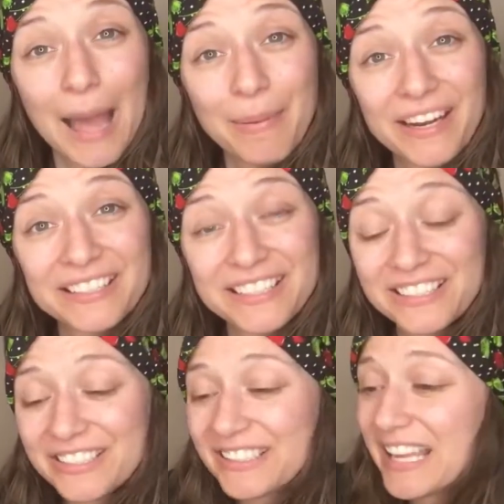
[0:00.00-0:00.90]
a pair of
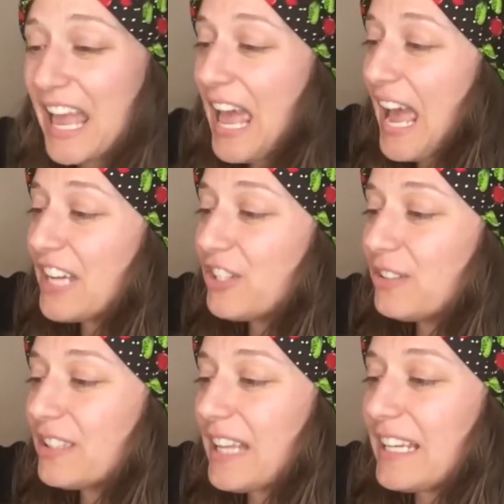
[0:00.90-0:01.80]
scissors and you
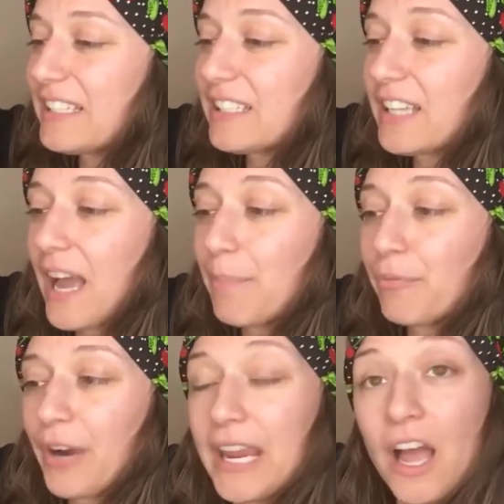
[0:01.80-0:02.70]
slice the top
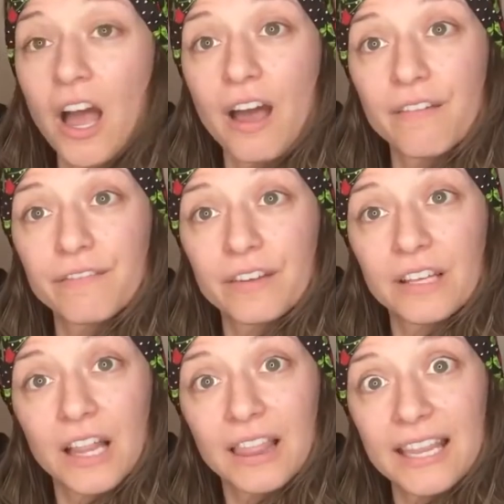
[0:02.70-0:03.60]
right off
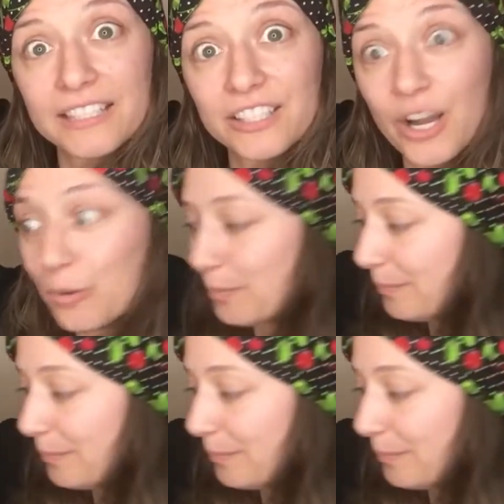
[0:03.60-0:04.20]
like so.